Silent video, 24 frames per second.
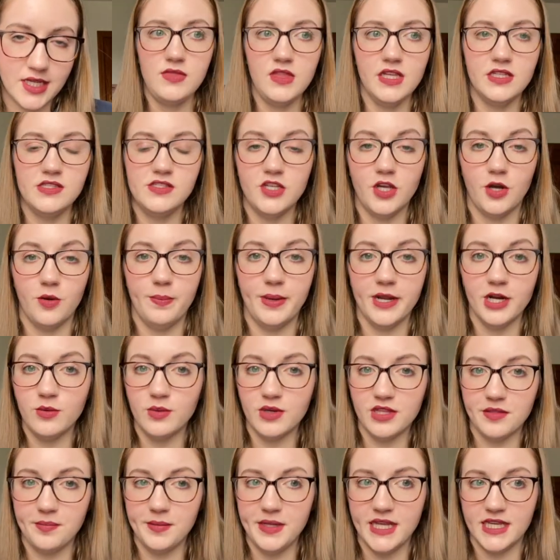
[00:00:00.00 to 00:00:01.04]
So bear with
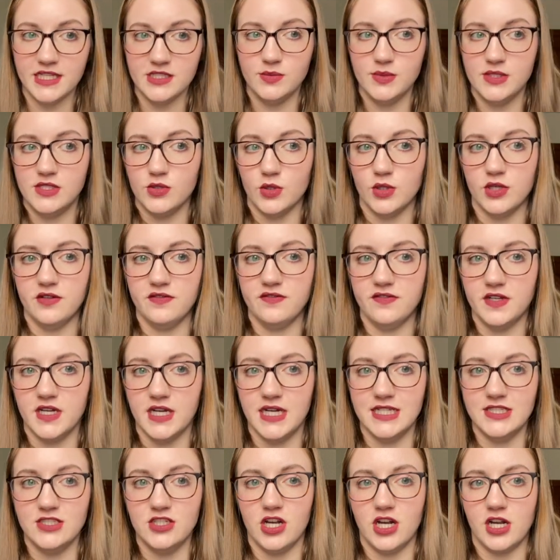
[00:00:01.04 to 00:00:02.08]
me as we sort of
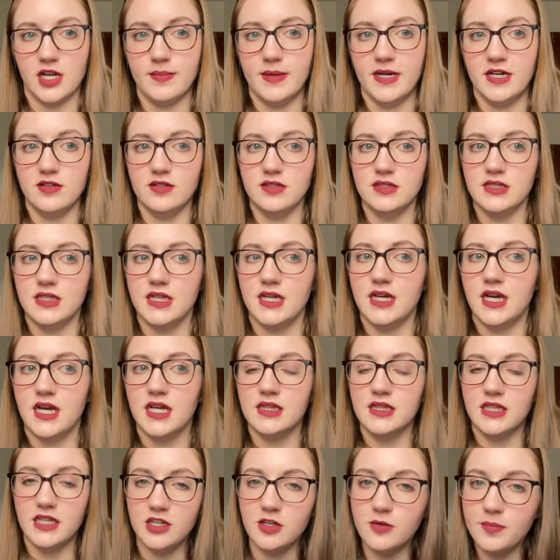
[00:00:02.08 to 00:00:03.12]
talk about a
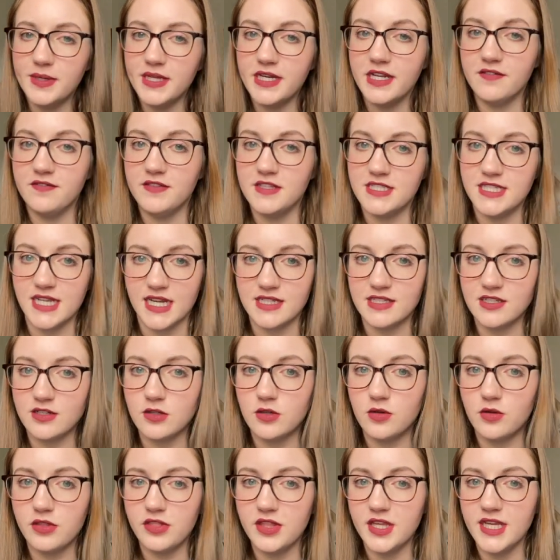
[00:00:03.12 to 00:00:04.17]
little bit of the
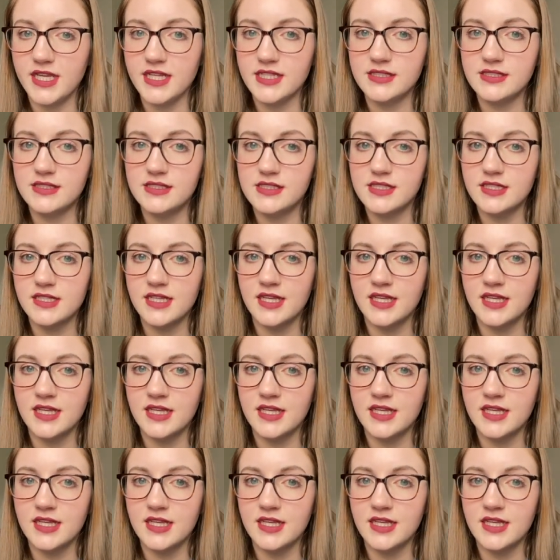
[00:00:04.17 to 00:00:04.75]
technical things,